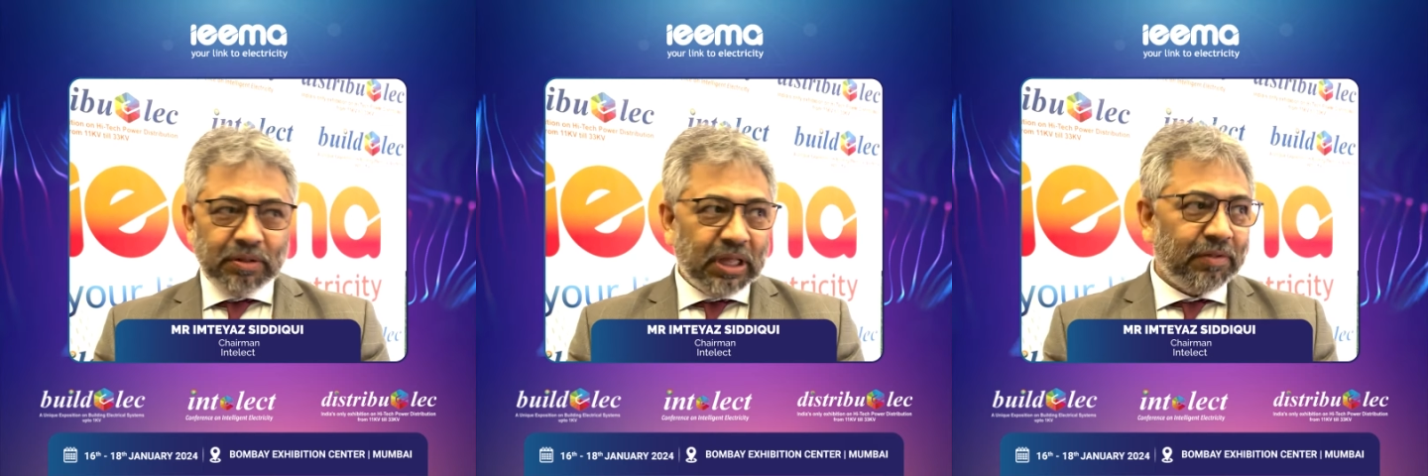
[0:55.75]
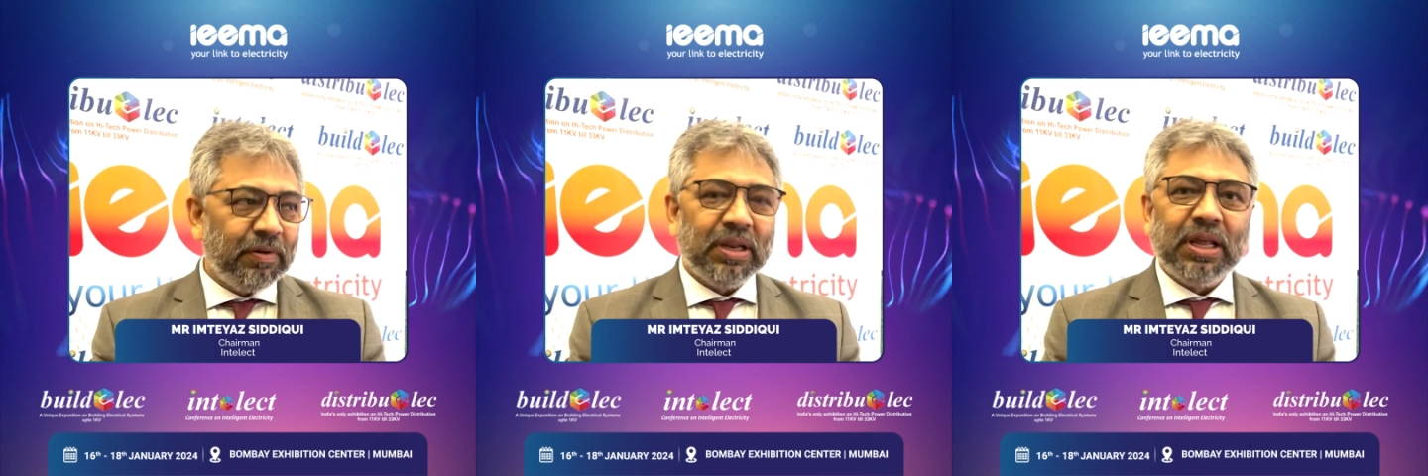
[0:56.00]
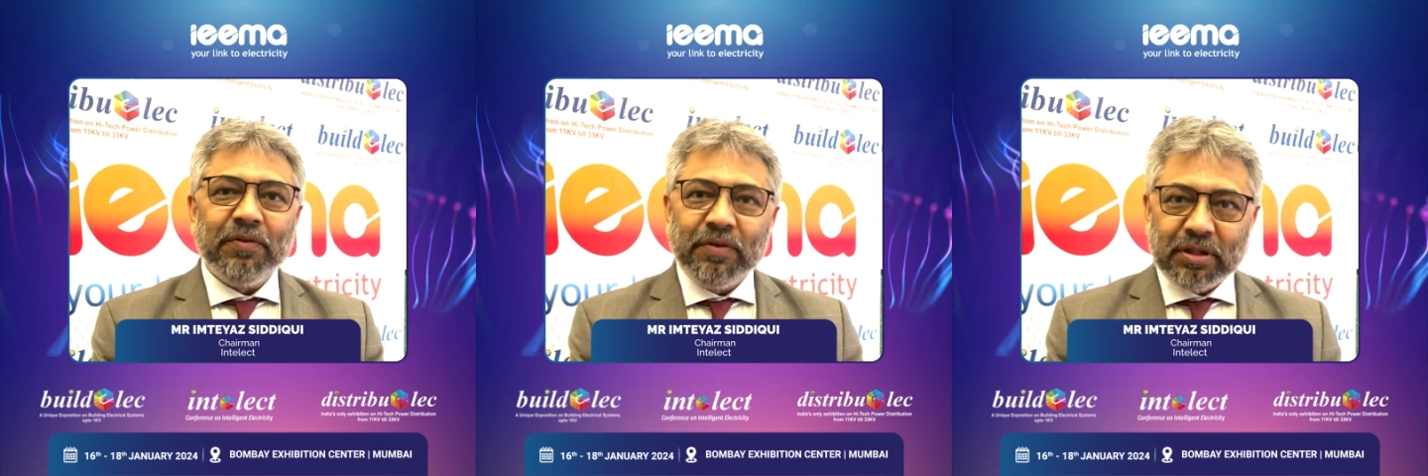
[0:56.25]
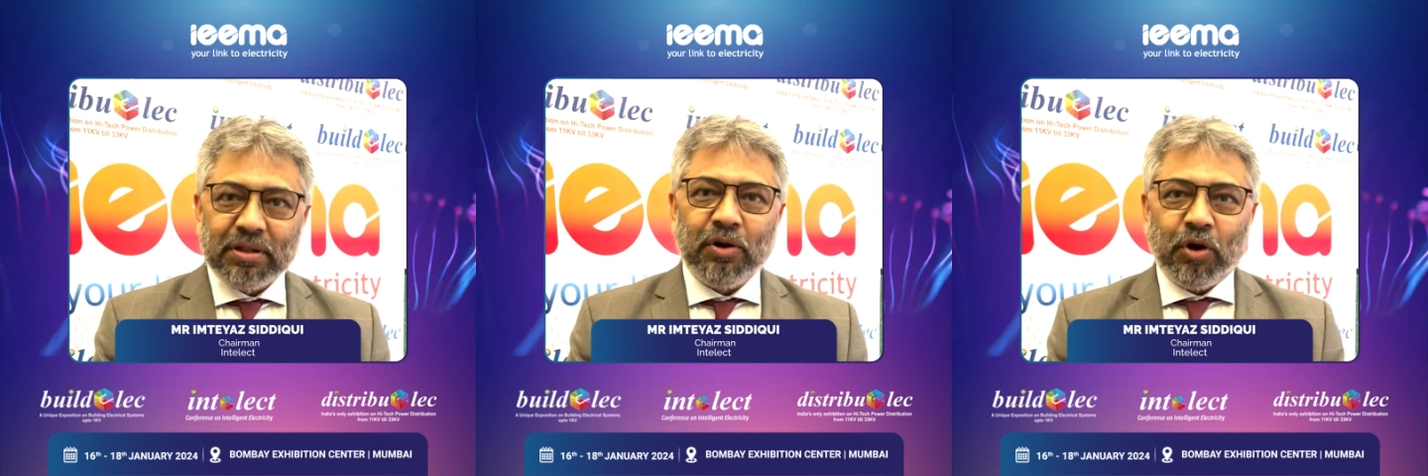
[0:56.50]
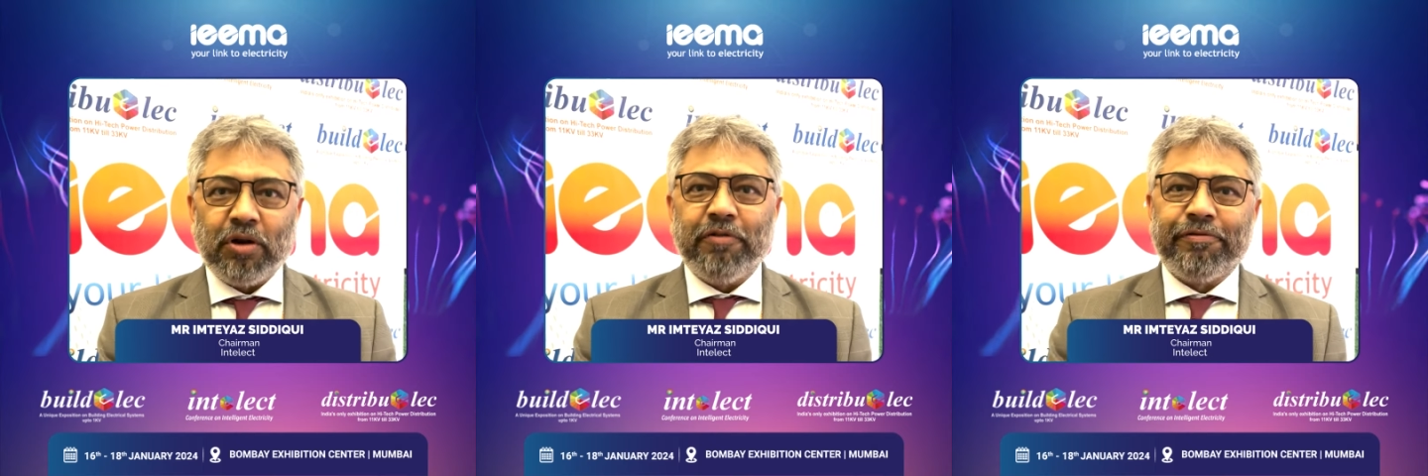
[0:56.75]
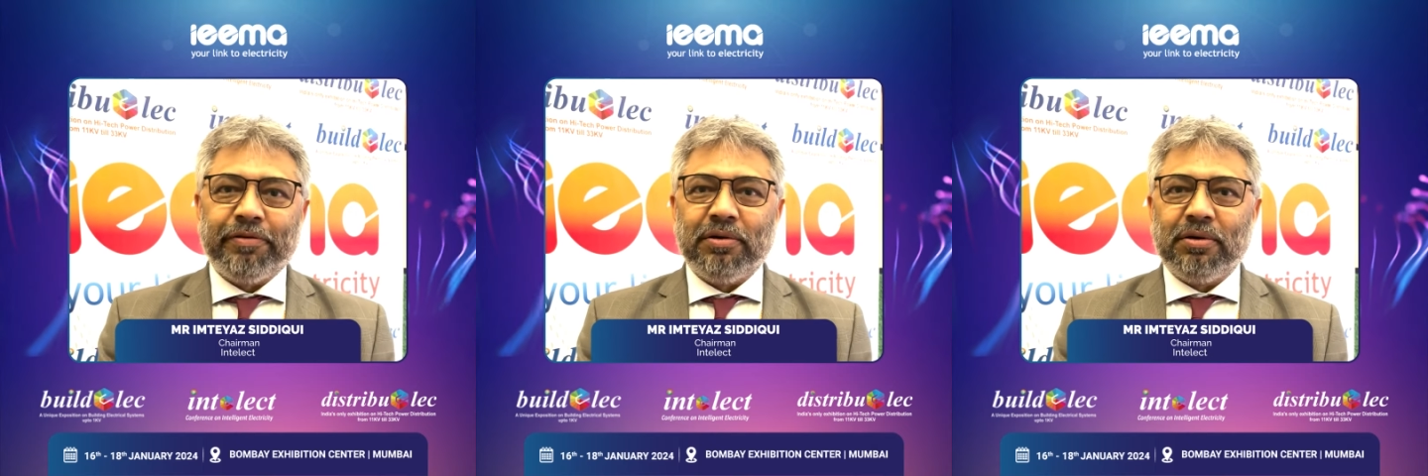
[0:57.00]
This will give us a lot
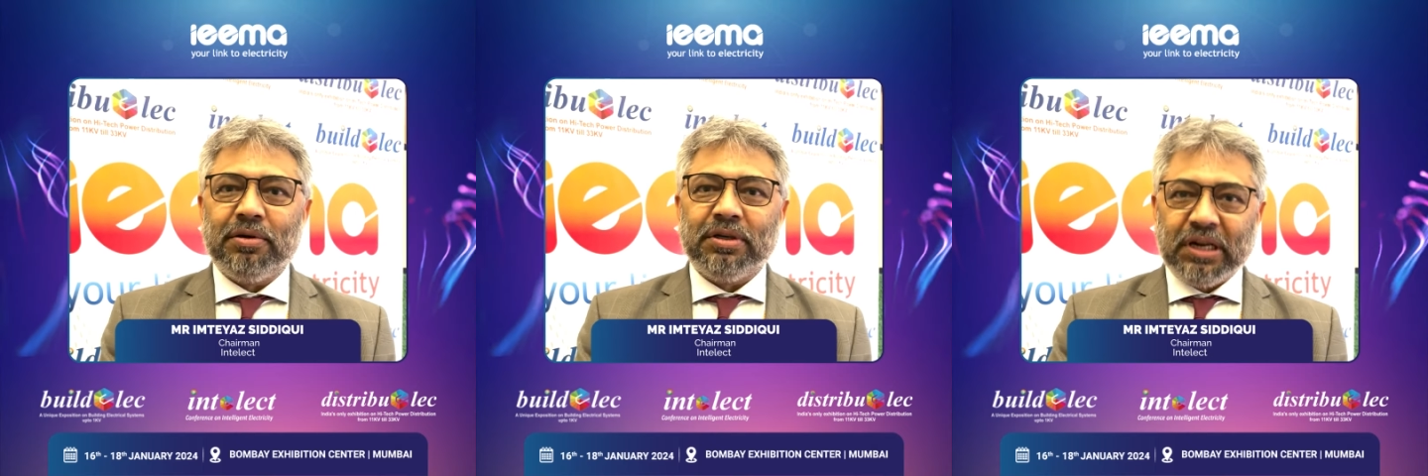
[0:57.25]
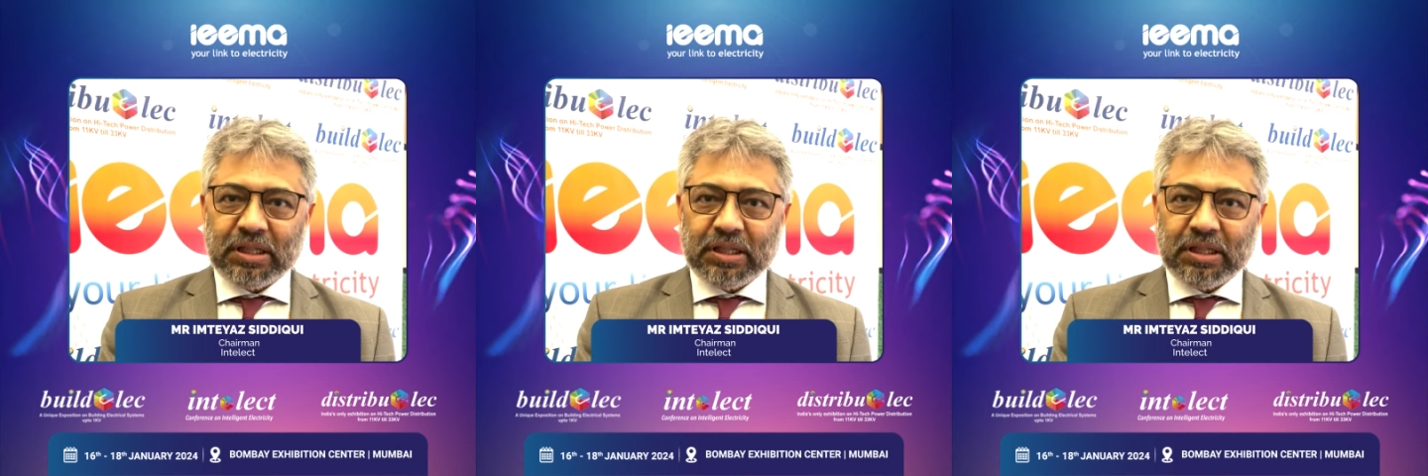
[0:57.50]
of uh,